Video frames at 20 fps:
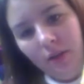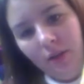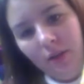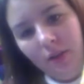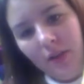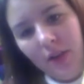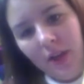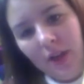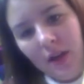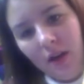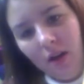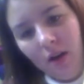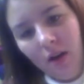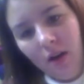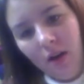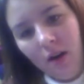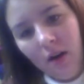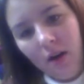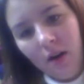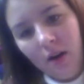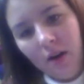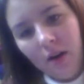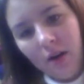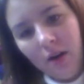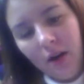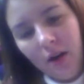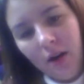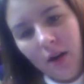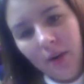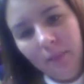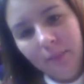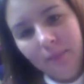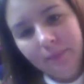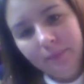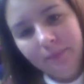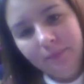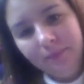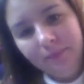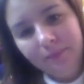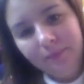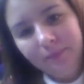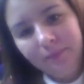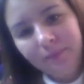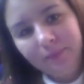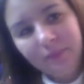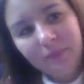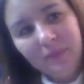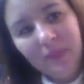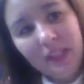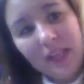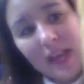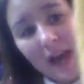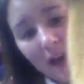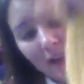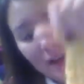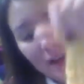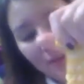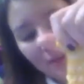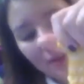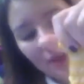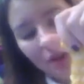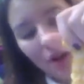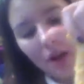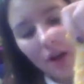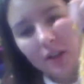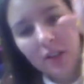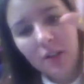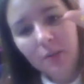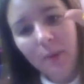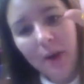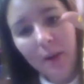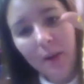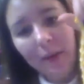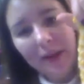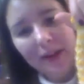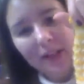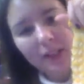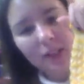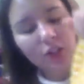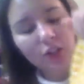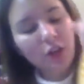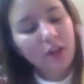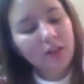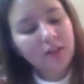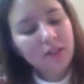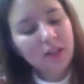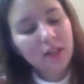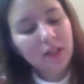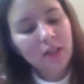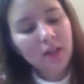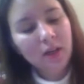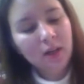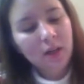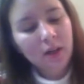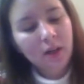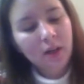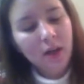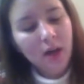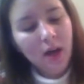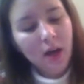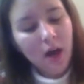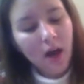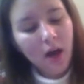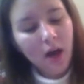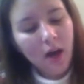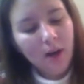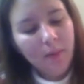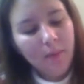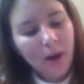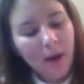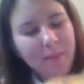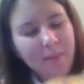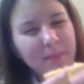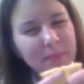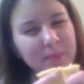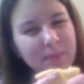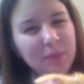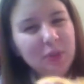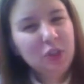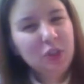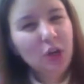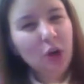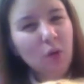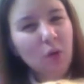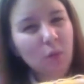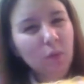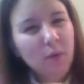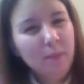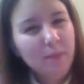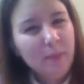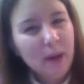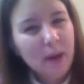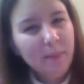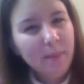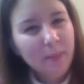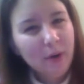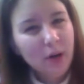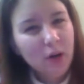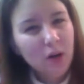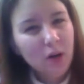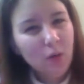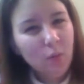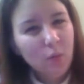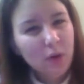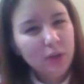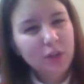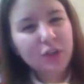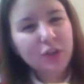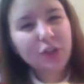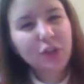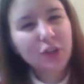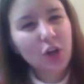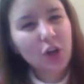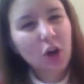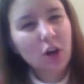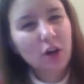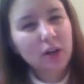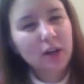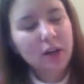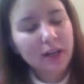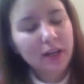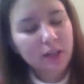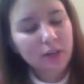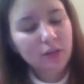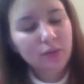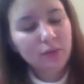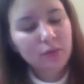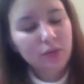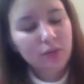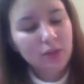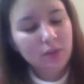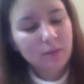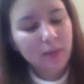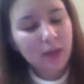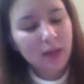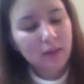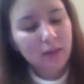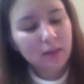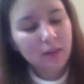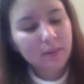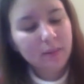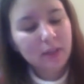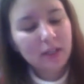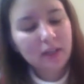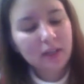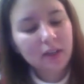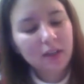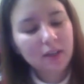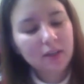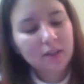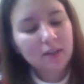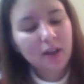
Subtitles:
They are Catnip Socks by Wendy Johnson. I don't remember which yarn I used to make them because